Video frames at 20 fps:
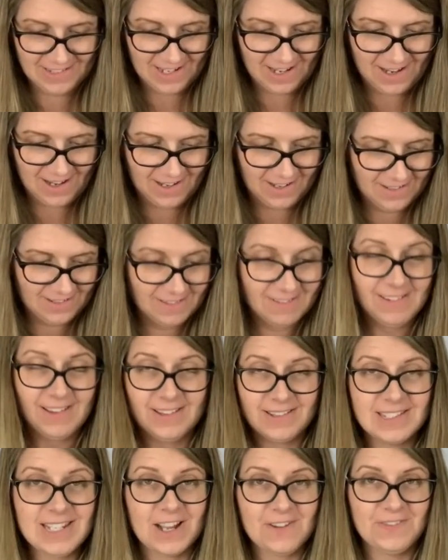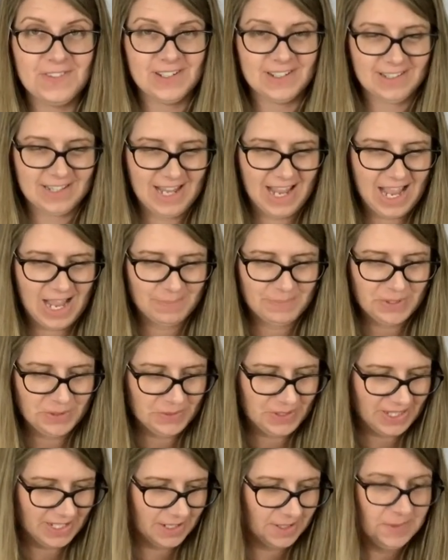uh, definitely happy
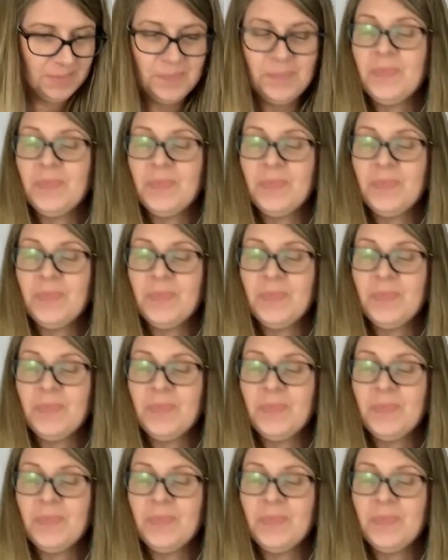with it.